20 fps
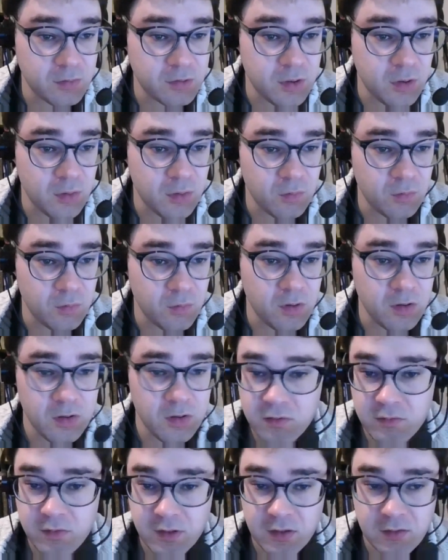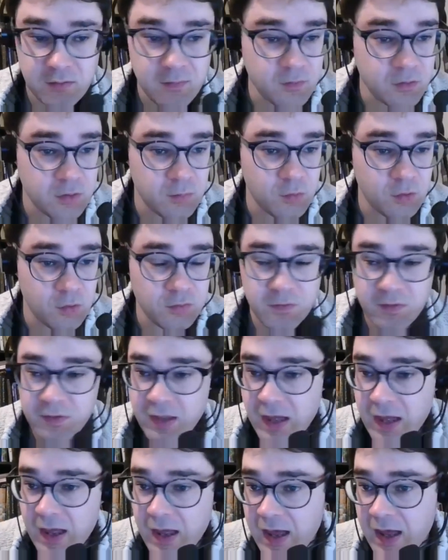So thank you ever so much for
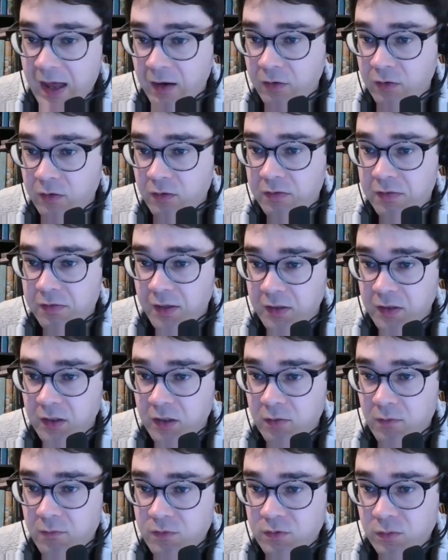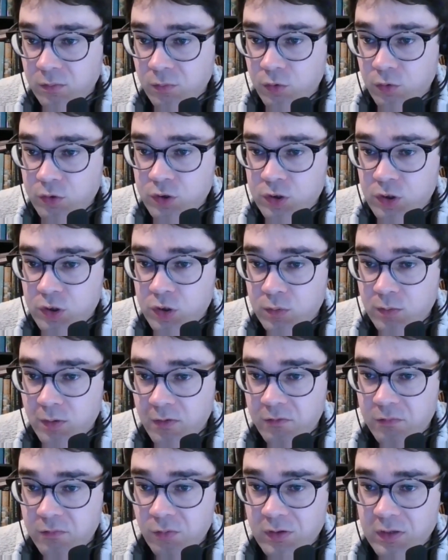that, and thank you ever so much to
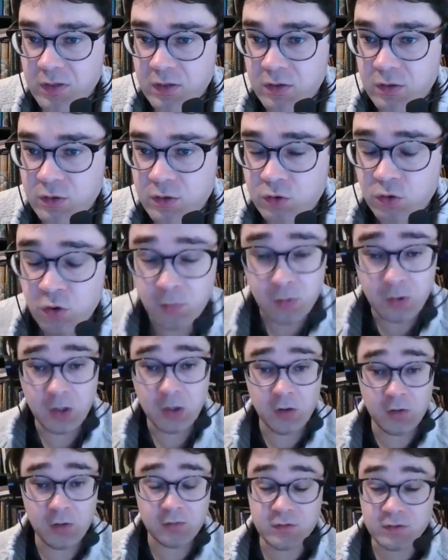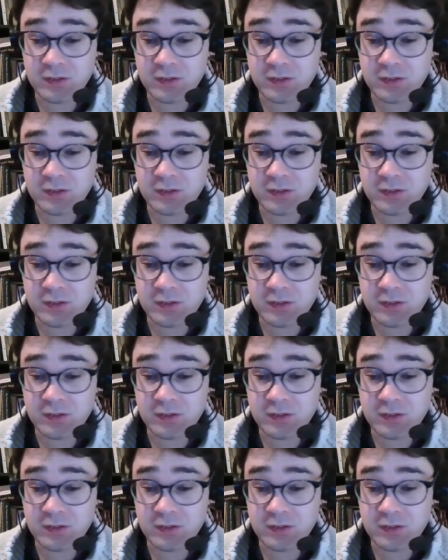everybody that's come along